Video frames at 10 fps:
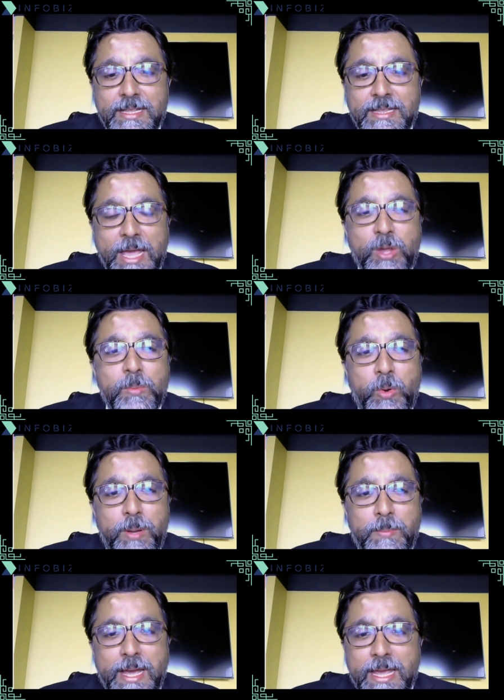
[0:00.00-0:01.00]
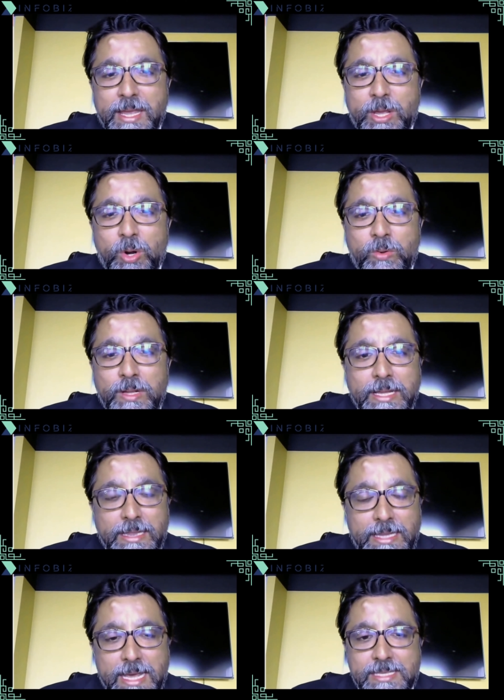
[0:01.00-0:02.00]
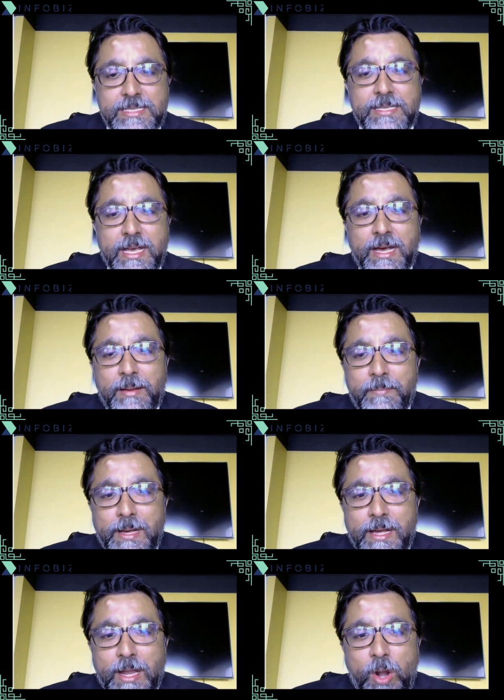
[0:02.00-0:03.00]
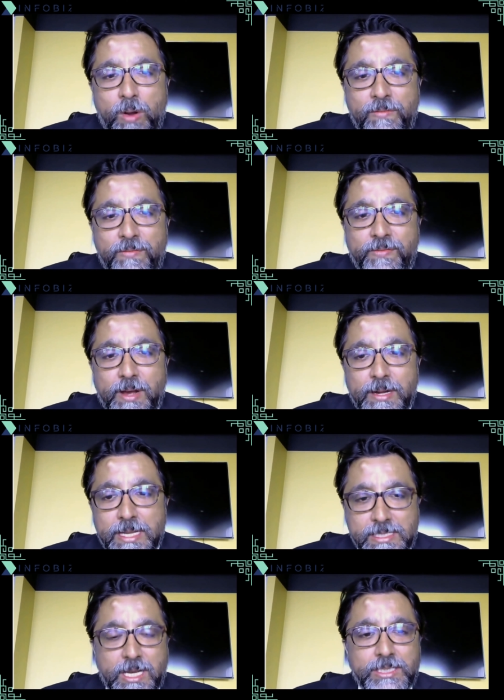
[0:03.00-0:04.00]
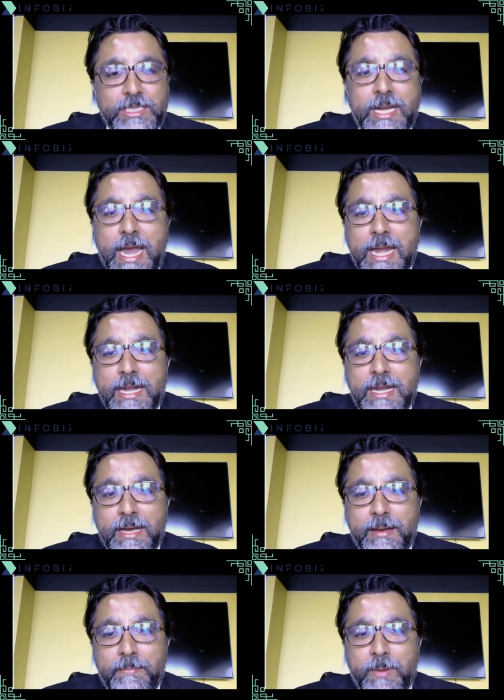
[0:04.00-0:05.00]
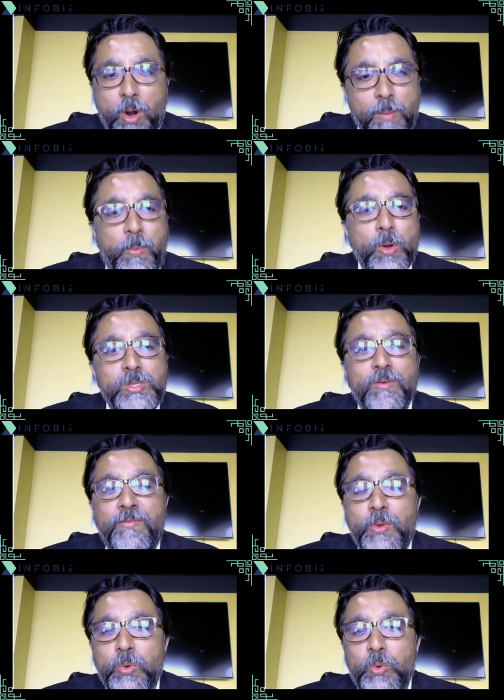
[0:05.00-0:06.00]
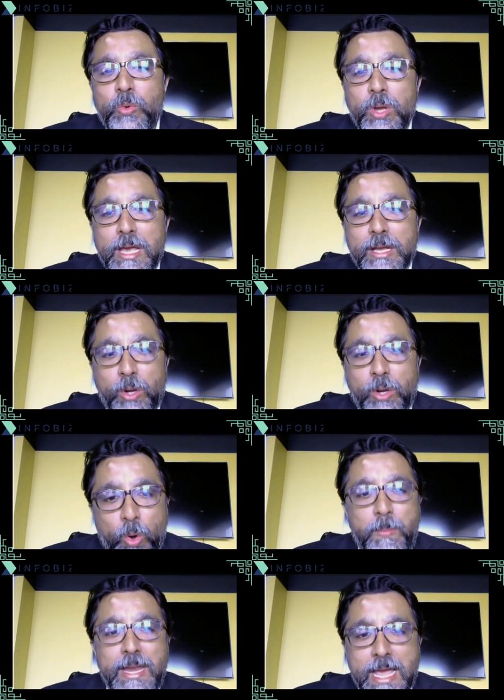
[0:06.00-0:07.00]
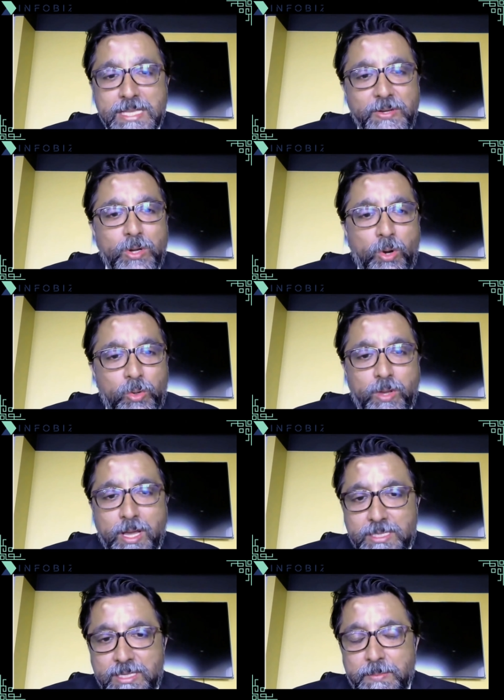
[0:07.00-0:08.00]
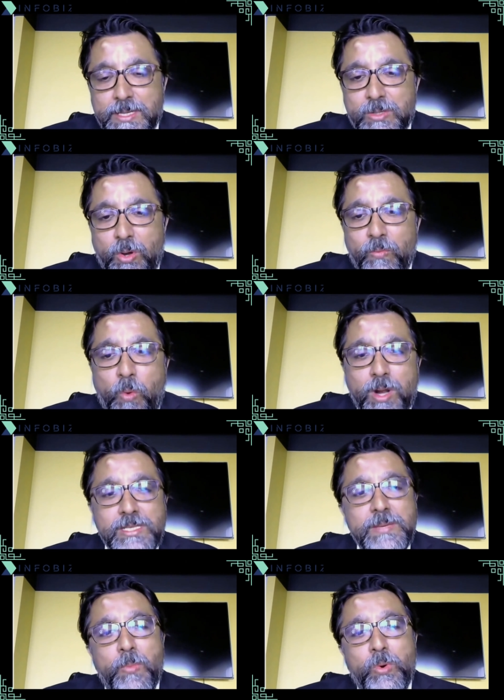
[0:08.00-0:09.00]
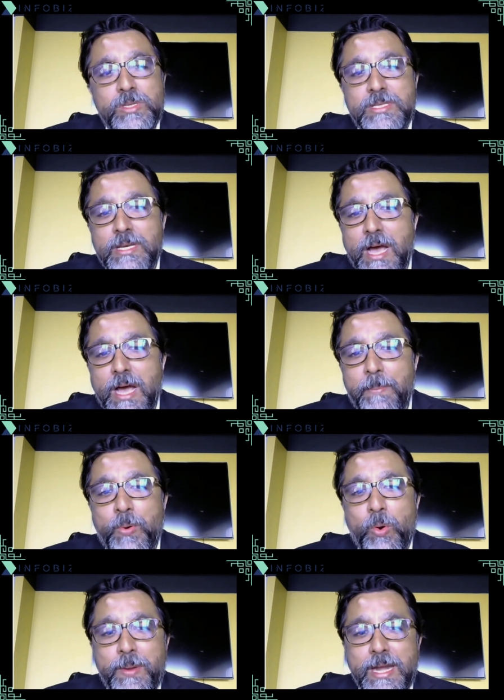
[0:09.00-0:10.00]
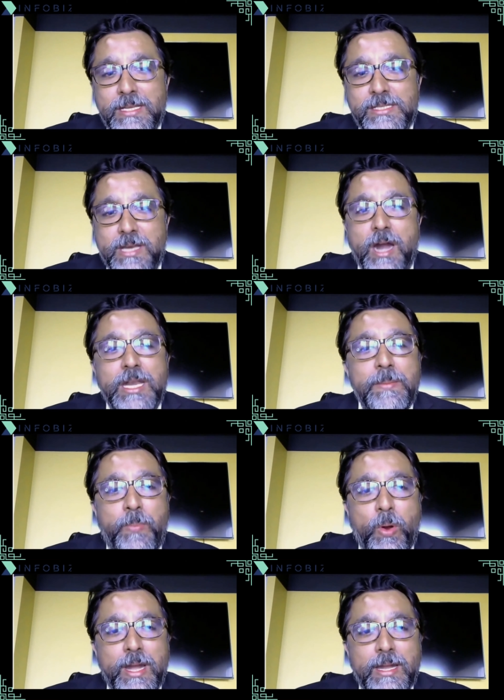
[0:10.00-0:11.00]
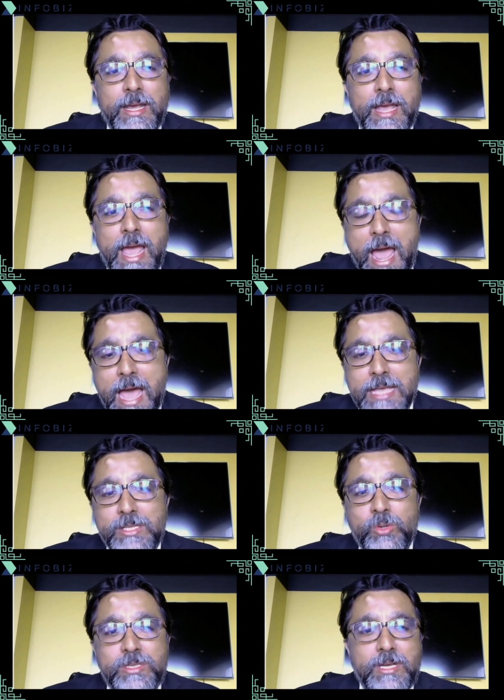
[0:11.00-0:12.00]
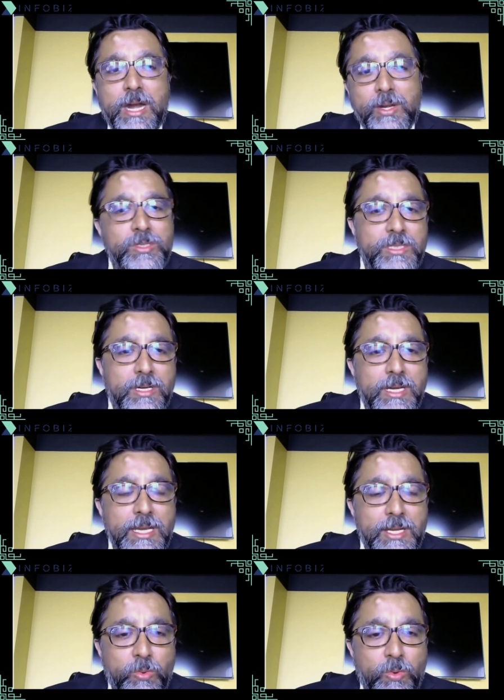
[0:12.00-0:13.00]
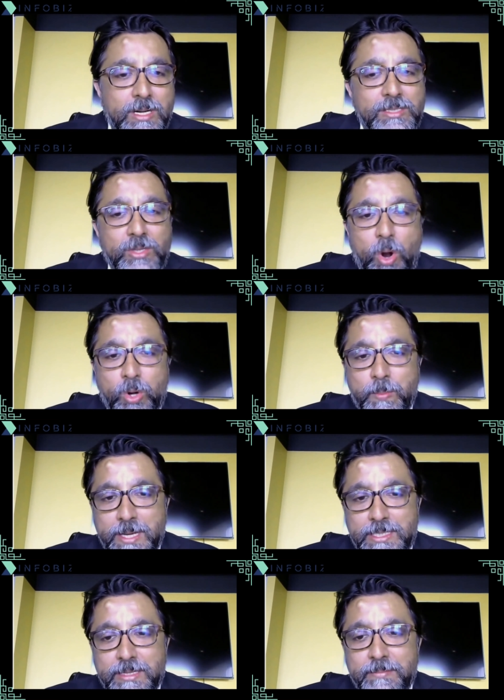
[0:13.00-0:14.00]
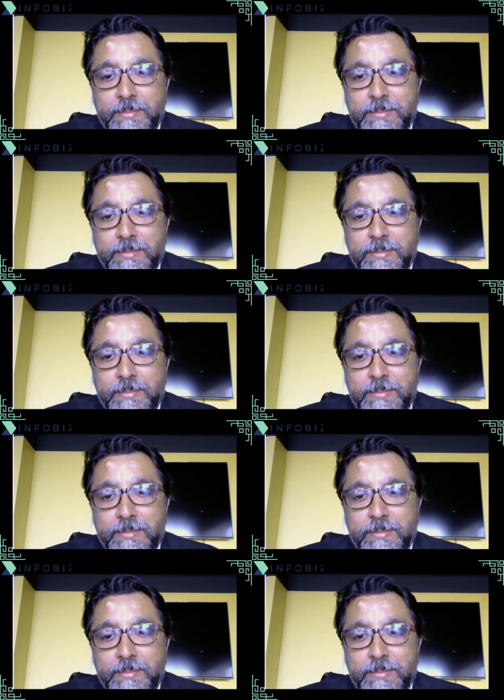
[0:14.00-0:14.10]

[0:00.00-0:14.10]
Thank you, Moin Bhai. There is a lot of discussion and a lot of points of view globally as we talk to customers on what is the most appropriate starting point as you start your journey towards automation.